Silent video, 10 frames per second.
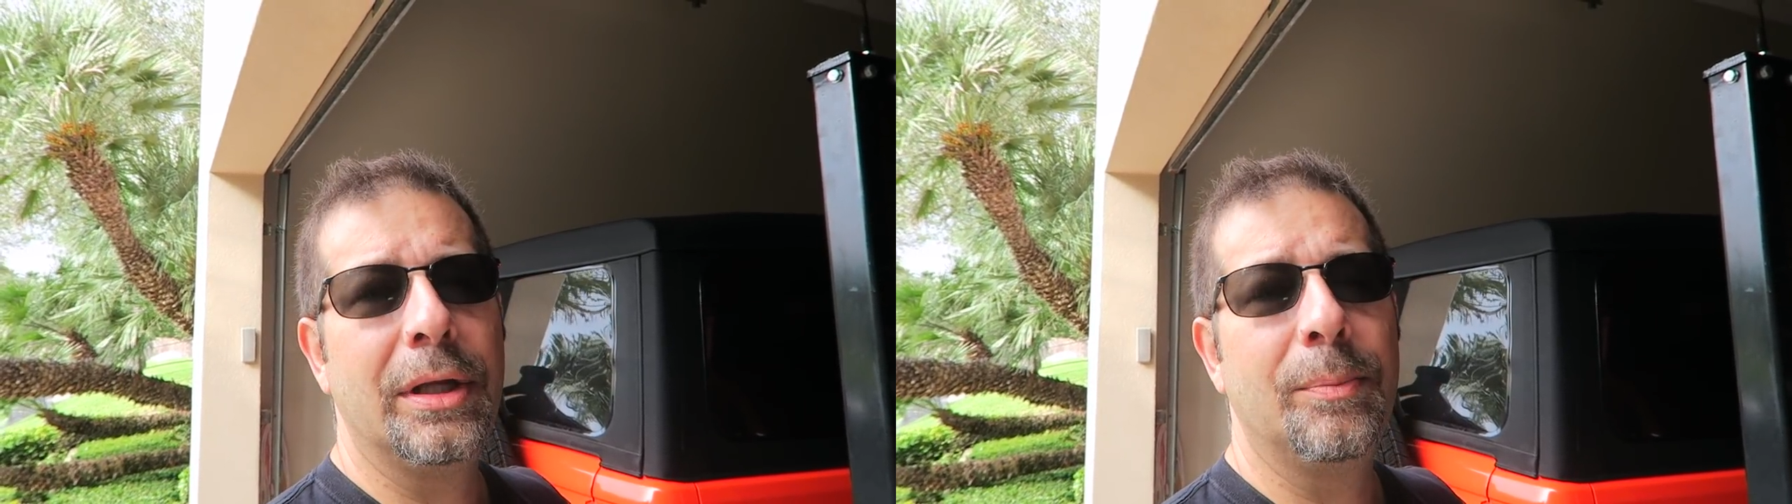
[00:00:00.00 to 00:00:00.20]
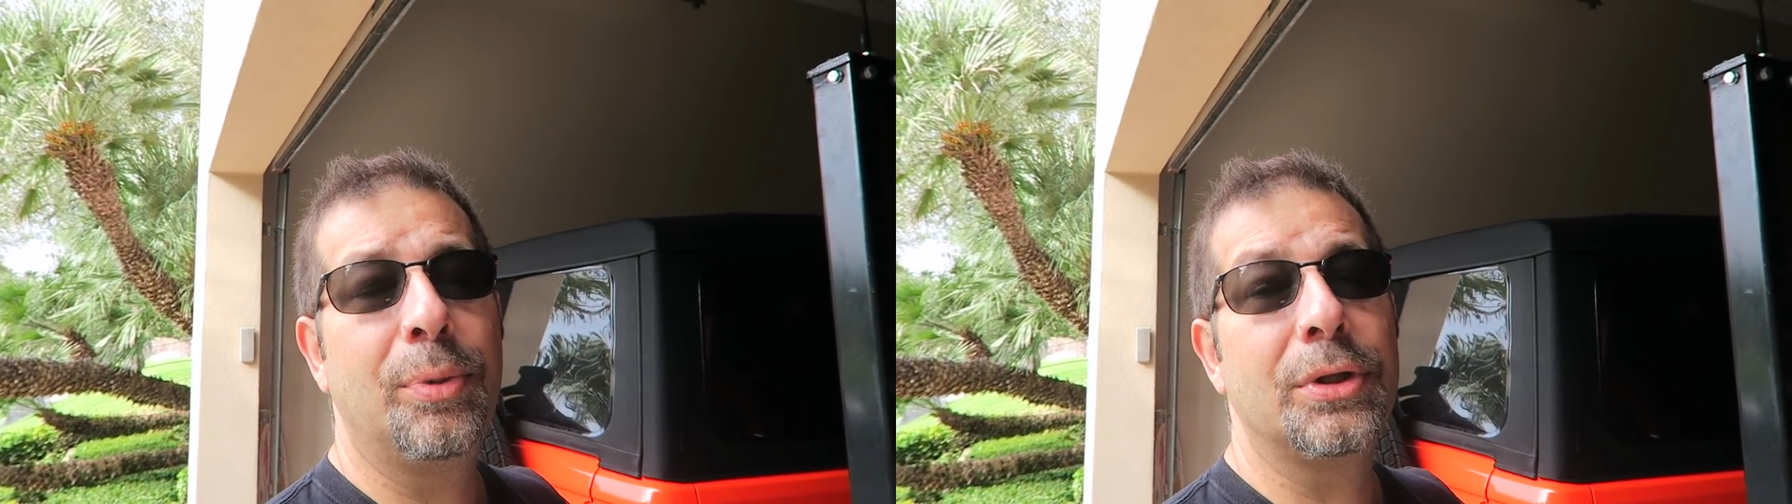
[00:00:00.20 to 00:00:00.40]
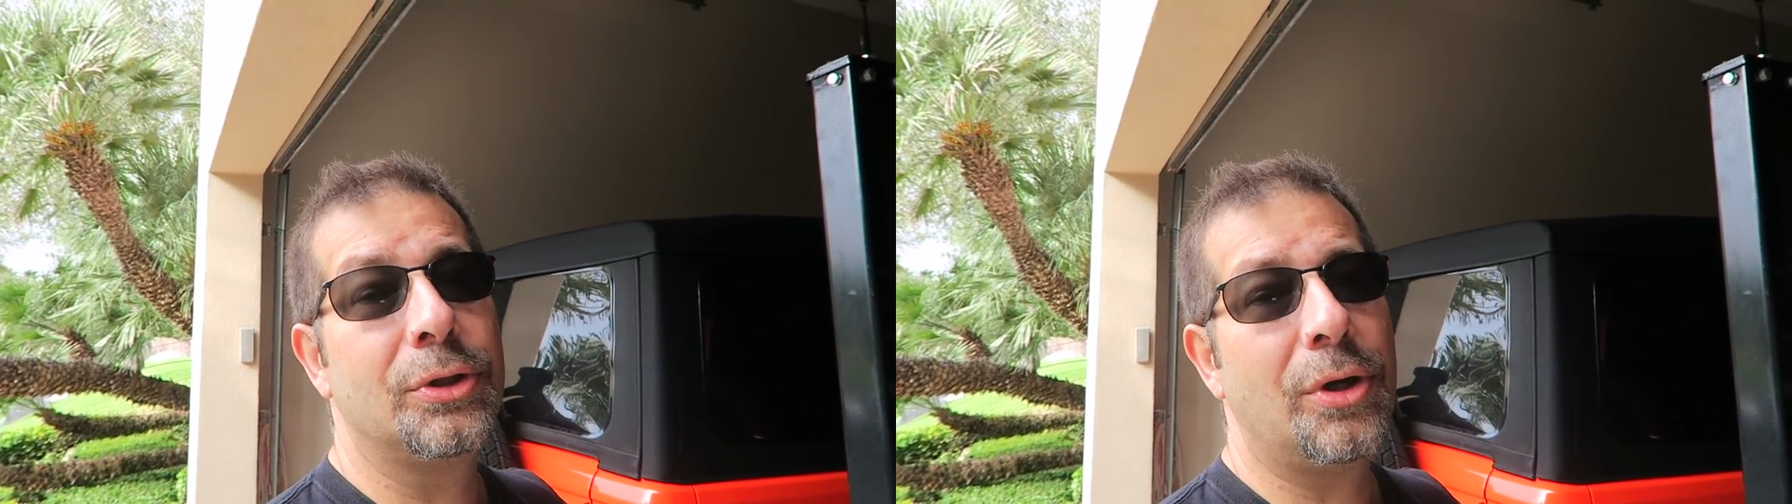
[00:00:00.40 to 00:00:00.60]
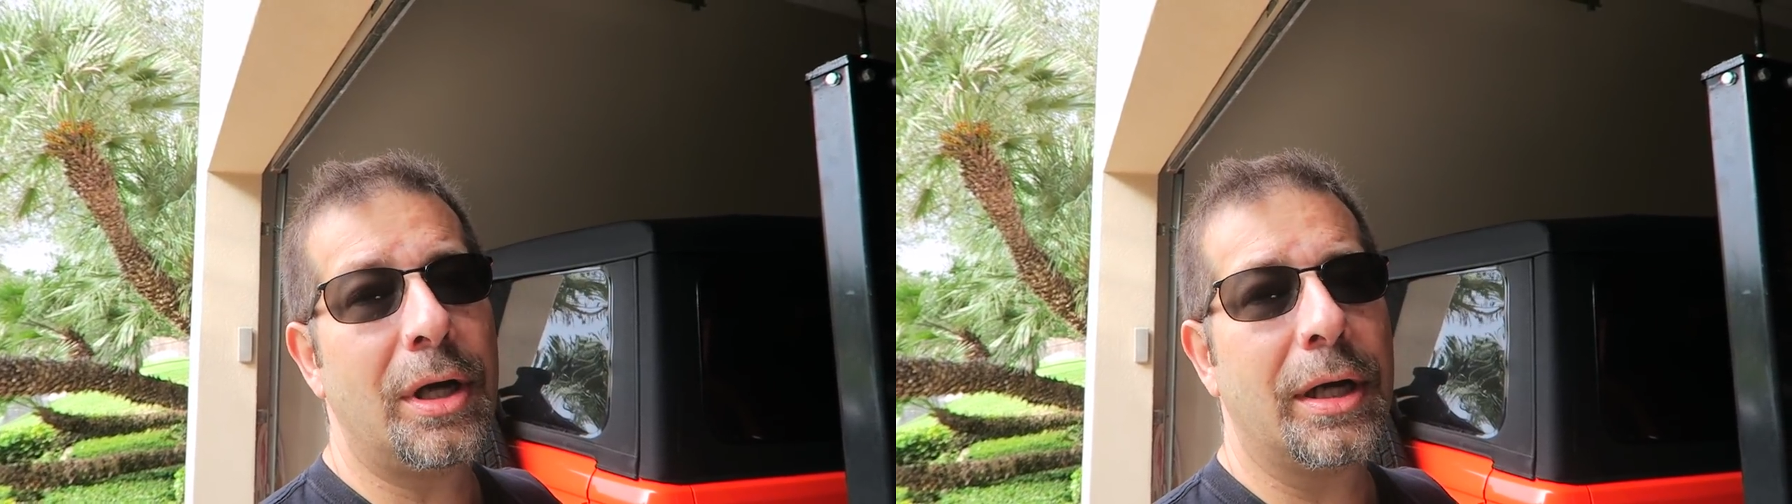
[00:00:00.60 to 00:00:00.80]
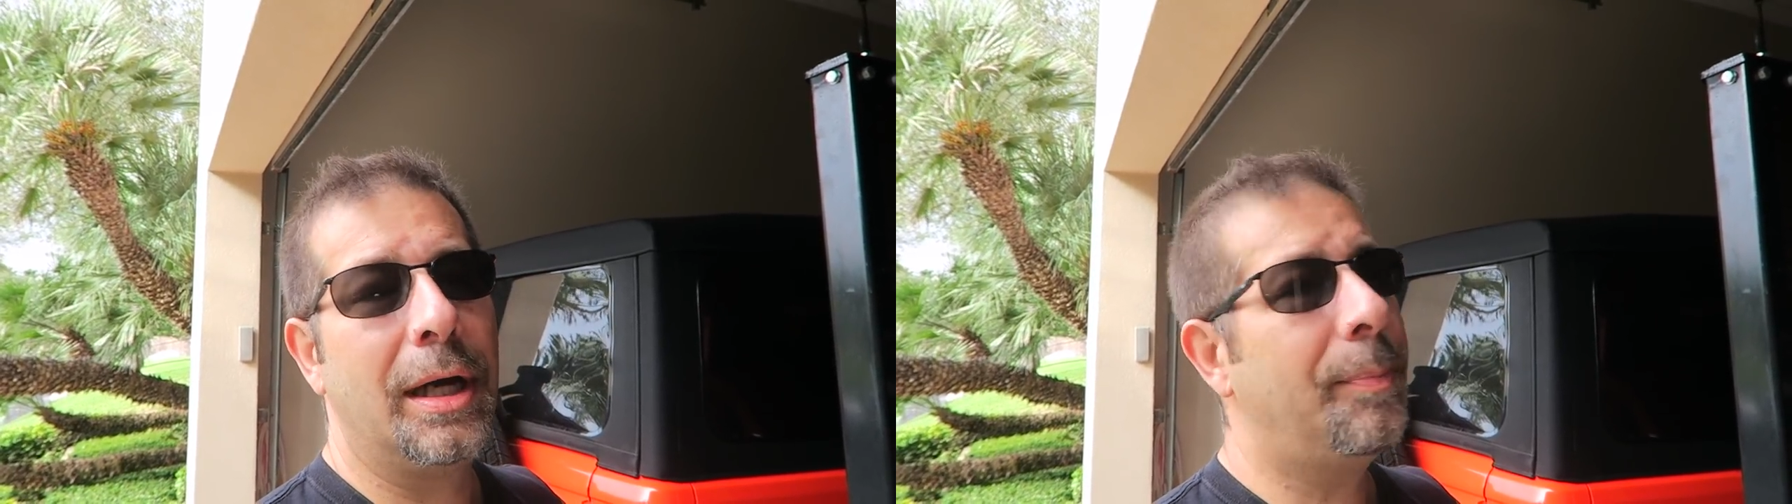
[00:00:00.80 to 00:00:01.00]
and put the
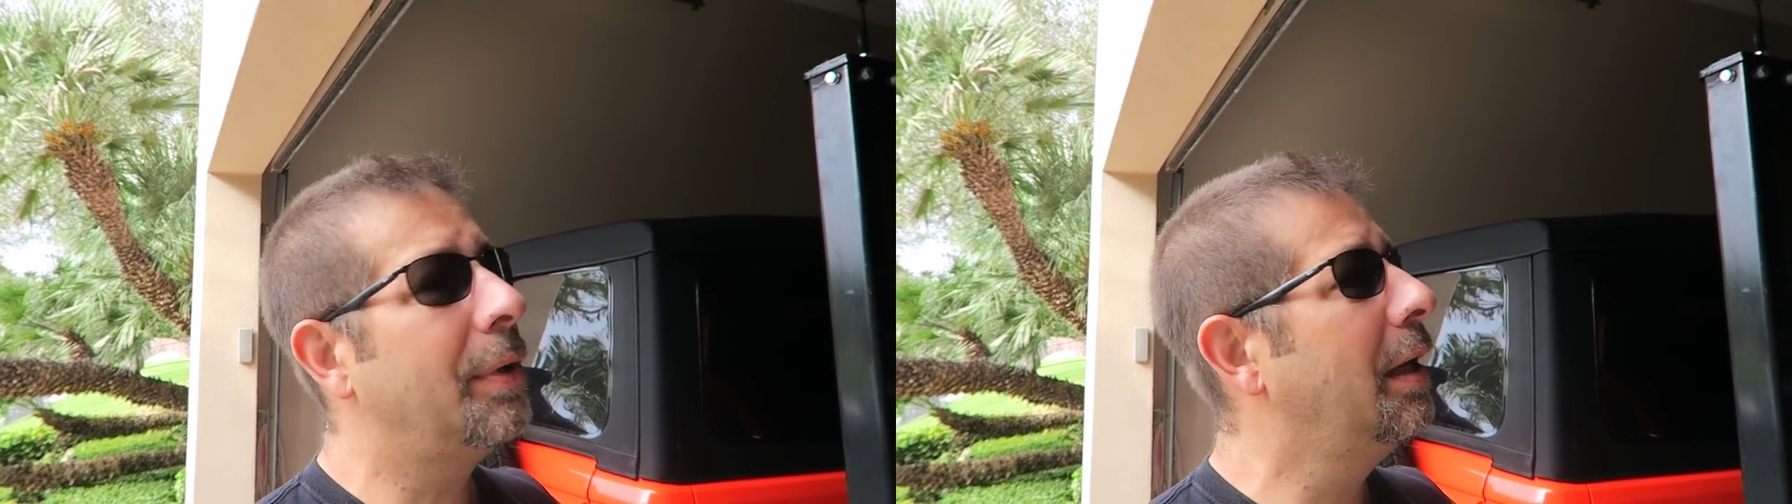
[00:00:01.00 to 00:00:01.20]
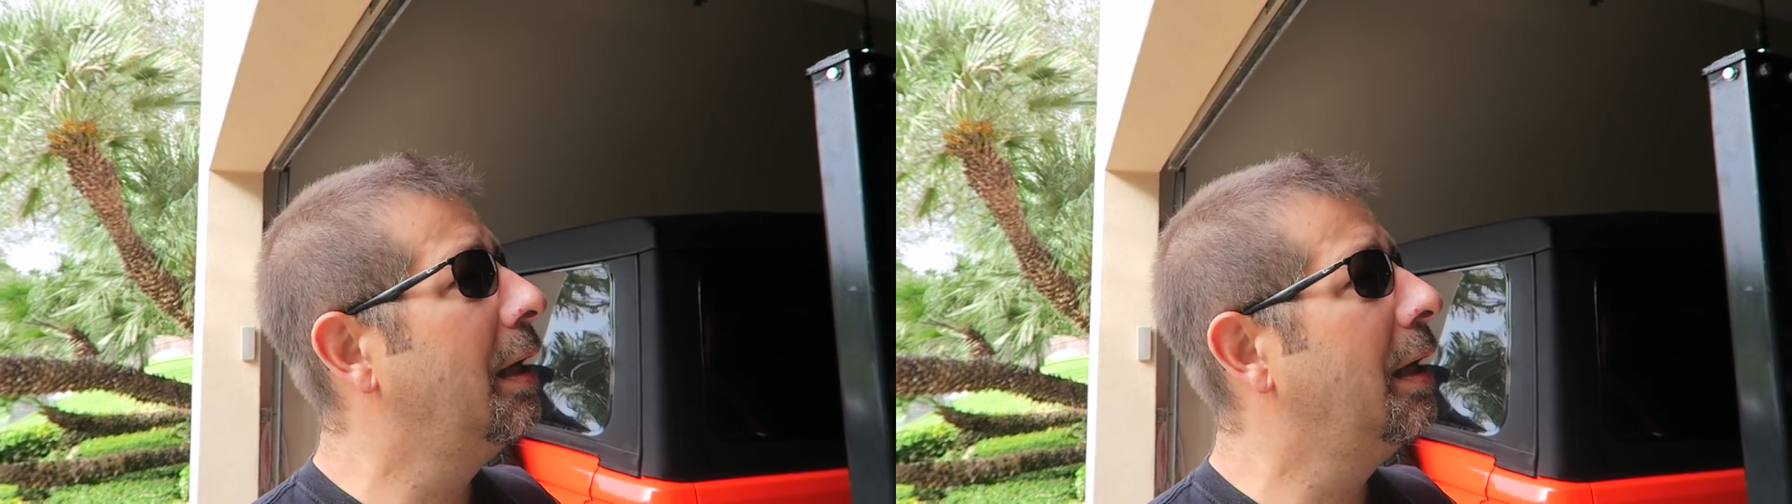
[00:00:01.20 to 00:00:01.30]
truck up,